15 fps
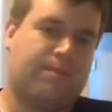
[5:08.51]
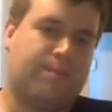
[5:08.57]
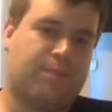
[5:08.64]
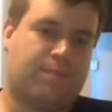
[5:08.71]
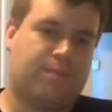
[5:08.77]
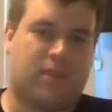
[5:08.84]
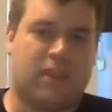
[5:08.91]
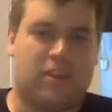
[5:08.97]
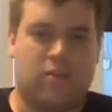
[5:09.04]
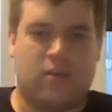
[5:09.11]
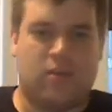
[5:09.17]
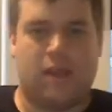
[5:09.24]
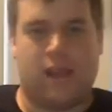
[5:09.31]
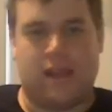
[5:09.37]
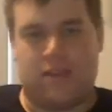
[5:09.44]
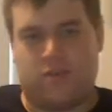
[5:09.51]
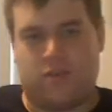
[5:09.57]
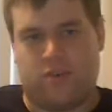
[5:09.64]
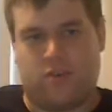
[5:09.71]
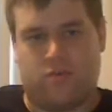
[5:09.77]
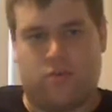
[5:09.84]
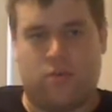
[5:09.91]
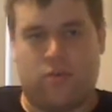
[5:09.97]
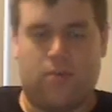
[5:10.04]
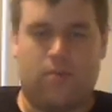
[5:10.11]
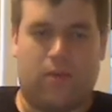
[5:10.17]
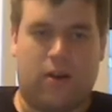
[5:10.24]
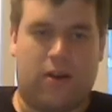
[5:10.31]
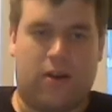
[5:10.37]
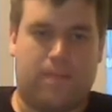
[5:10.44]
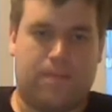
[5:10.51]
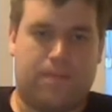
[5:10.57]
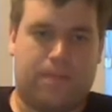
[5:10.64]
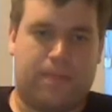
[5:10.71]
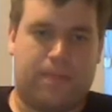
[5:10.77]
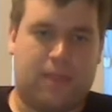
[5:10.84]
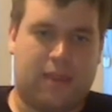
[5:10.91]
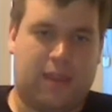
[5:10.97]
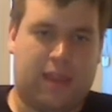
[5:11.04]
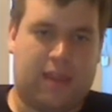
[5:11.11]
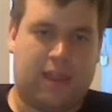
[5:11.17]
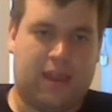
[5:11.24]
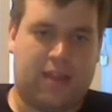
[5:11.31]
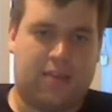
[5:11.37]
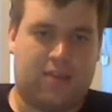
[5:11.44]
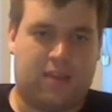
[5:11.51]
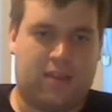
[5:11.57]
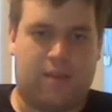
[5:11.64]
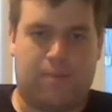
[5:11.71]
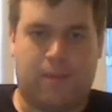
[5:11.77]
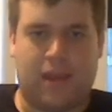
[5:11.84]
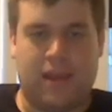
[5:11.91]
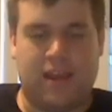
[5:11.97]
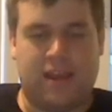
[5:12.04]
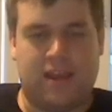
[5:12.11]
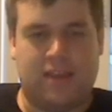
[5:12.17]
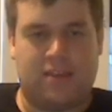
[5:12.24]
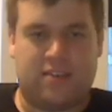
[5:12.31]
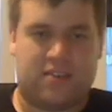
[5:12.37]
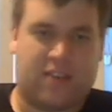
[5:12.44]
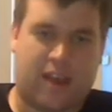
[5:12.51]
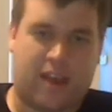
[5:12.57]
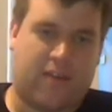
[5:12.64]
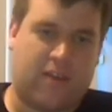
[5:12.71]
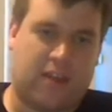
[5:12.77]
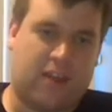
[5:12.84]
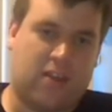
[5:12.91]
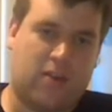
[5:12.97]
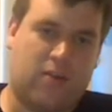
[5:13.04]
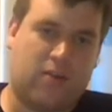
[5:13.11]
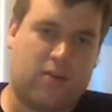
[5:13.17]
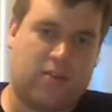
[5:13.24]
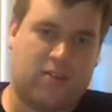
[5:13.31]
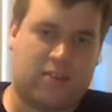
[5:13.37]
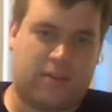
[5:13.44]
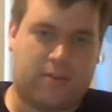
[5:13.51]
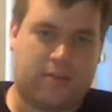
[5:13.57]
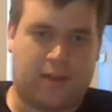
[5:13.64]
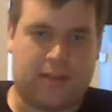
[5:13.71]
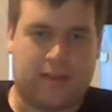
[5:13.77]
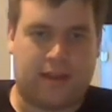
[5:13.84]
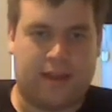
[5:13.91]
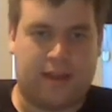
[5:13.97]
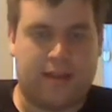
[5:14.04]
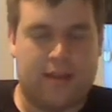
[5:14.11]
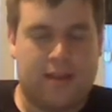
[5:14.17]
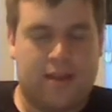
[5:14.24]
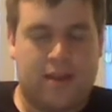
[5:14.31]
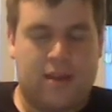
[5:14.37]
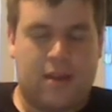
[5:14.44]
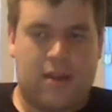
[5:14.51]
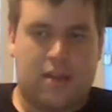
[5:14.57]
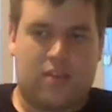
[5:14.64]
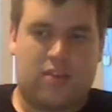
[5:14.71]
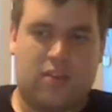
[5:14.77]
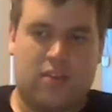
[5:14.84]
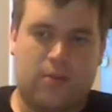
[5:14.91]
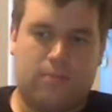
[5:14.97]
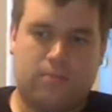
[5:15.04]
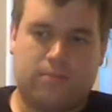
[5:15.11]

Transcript: but then you enter his room where he has Penny scaring you and stuff like that. So